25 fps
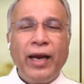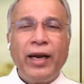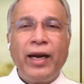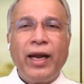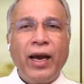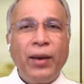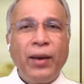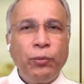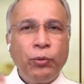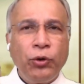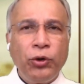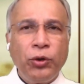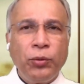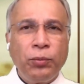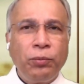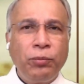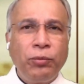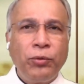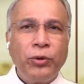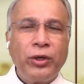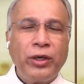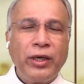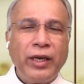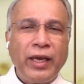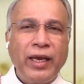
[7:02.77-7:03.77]
And I'm going to
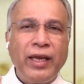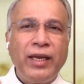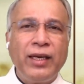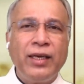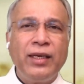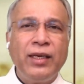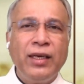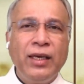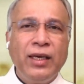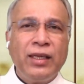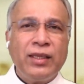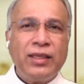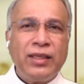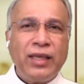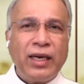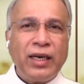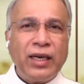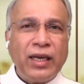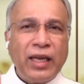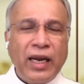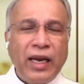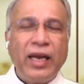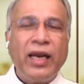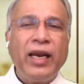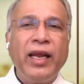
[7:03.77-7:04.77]
put in
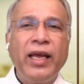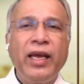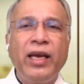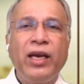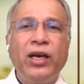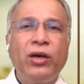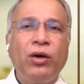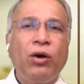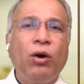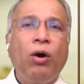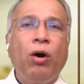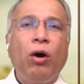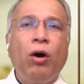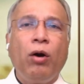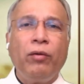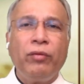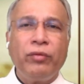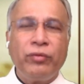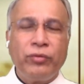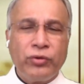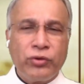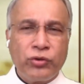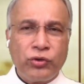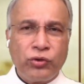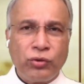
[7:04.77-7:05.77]
that link
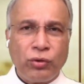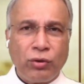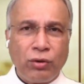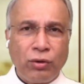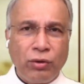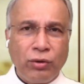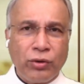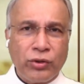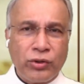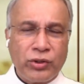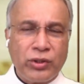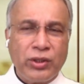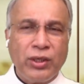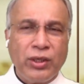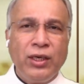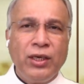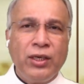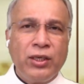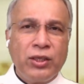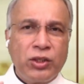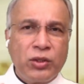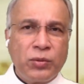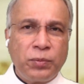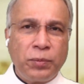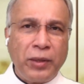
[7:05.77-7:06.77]
of Soros
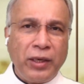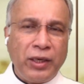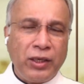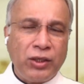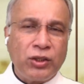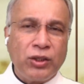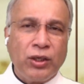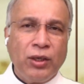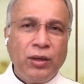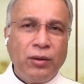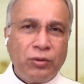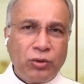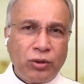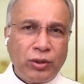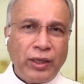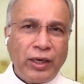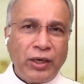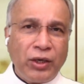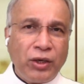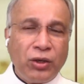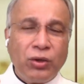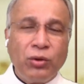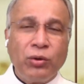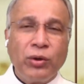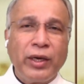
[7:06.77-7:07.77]
speech so
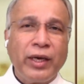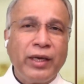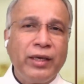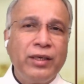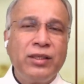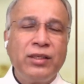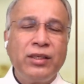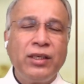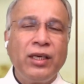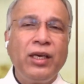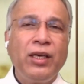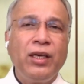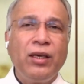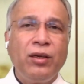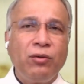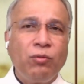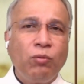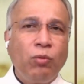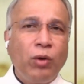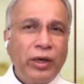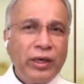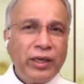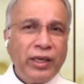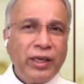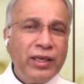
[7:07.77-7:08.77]
that you can see
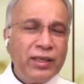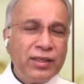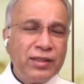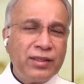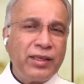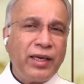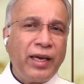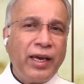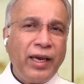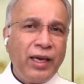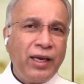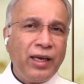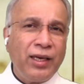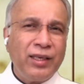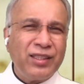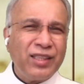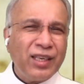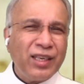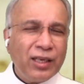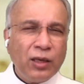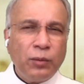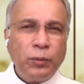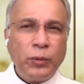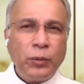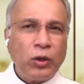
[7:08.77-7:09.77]
what he's saying.
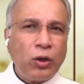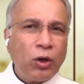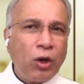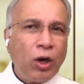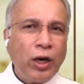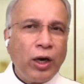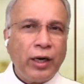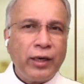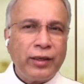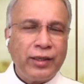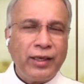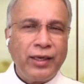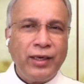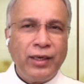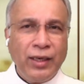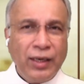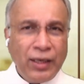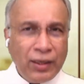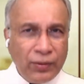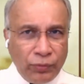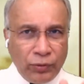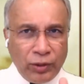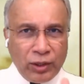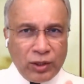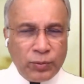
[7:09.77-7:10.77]
It's a little bit longer
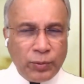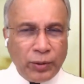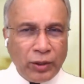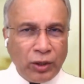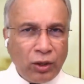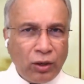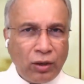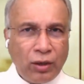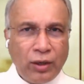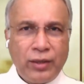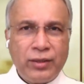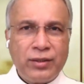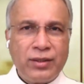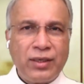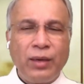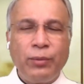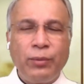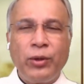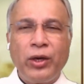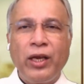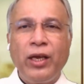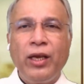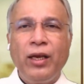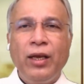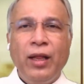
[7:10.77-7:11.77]
than this particular
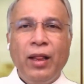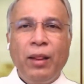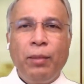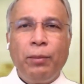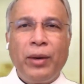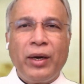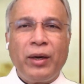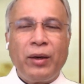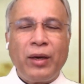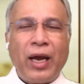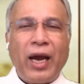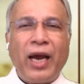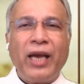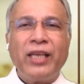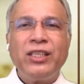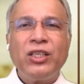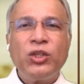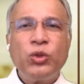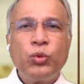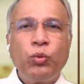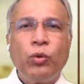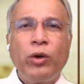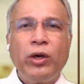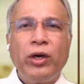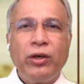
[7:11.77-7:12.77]
summary, but I
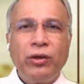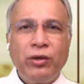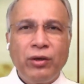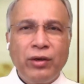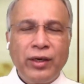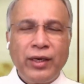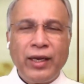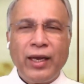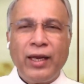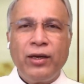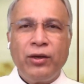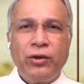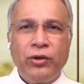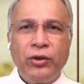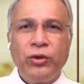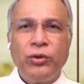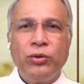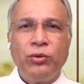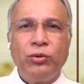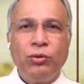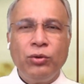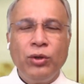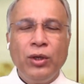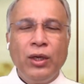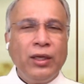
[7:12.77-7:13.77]
just wanted to tell
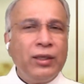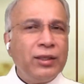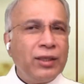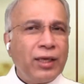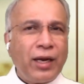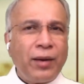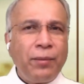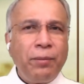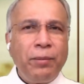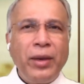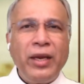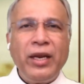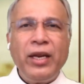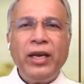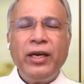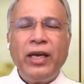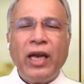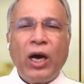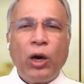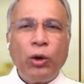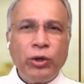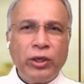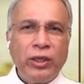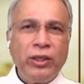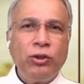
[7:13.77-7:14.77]
you there are many
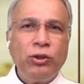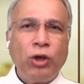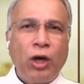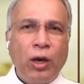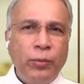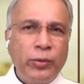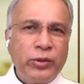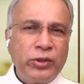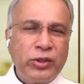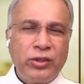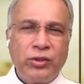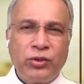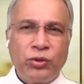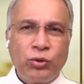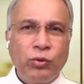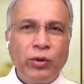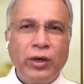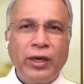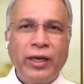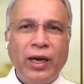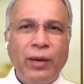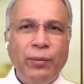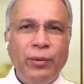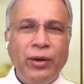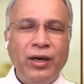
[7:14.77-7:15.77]
doubting Thomases who
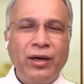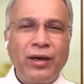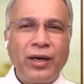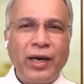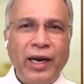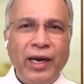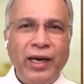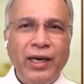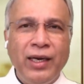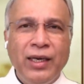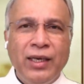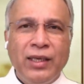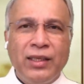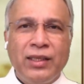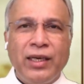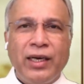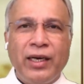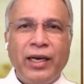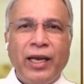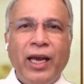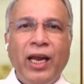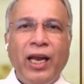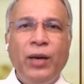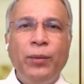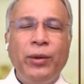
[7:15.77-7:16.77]
will come and write
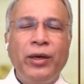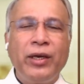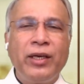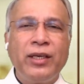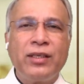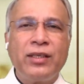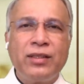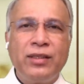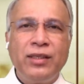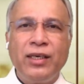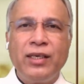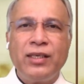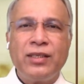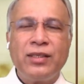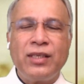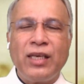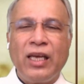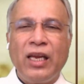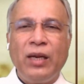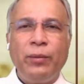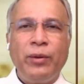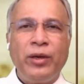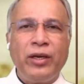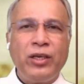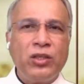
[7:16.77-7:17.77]
that Elmer is
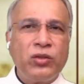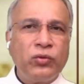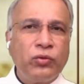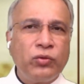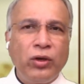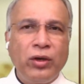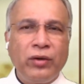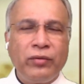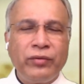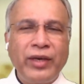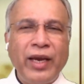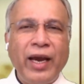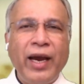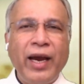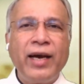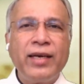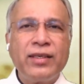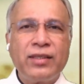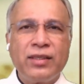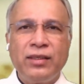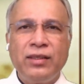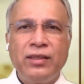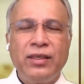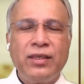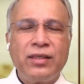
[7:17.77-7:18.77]
this, Elmer is full of
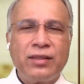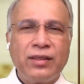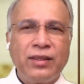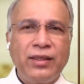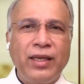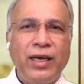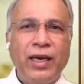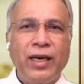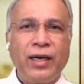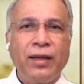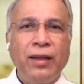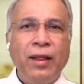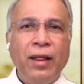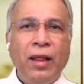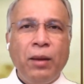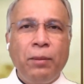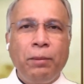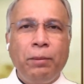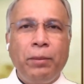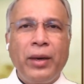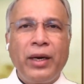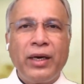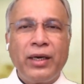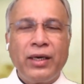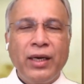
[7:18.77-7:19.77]
gas and this and that.
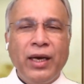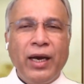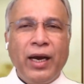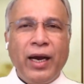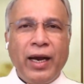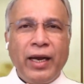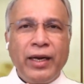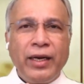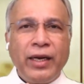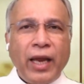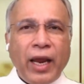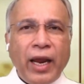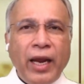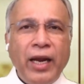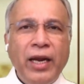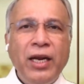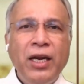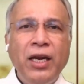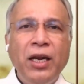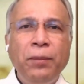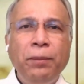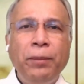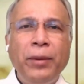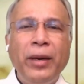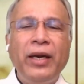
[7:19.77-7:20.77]
But an
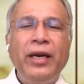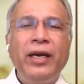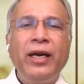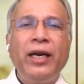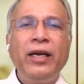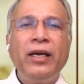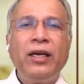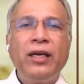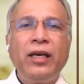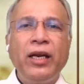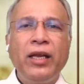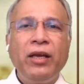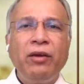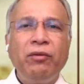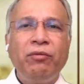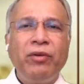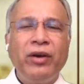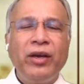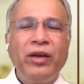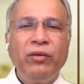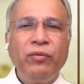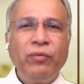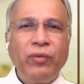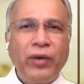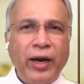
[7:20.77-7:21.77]
independently
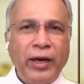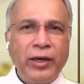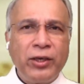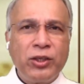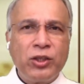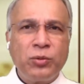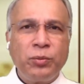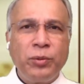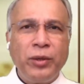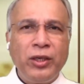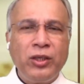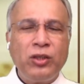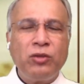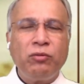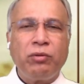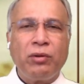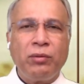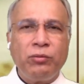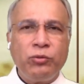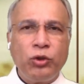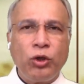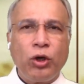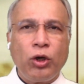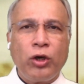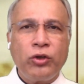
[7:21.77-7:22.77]
verified speech
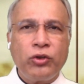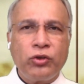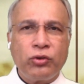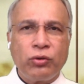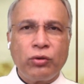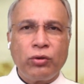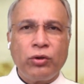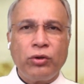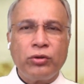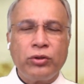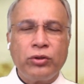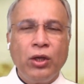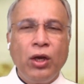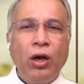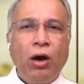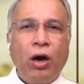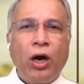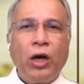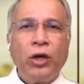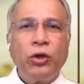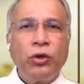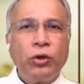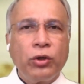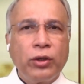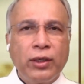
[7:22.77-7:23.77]
from George Soros
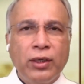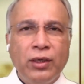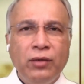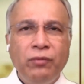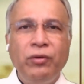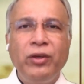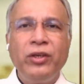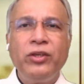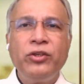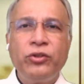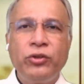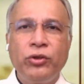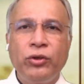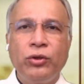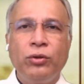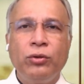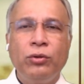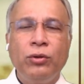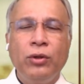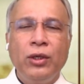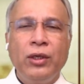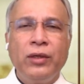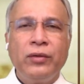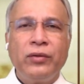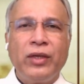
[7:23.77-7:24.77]
ought to convince
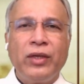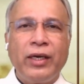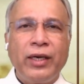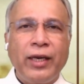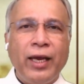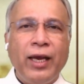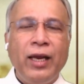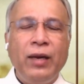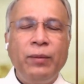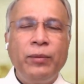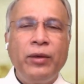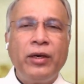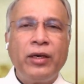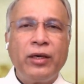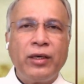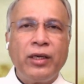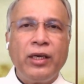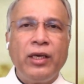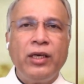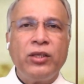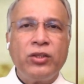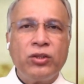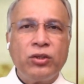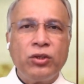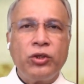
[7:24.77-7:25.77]
you that Elmer
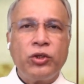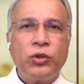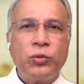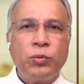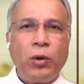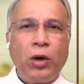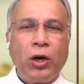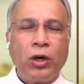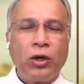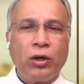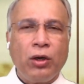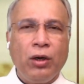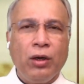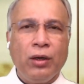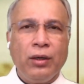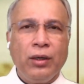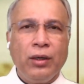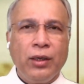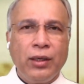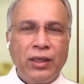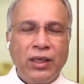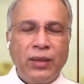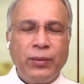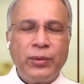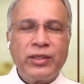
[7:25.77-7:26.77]
is spot on.
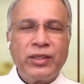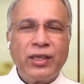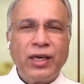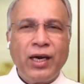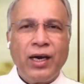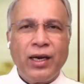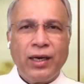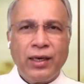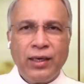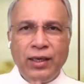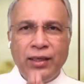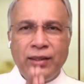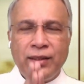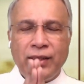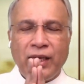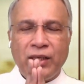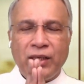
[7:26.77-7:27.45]
Namaskar.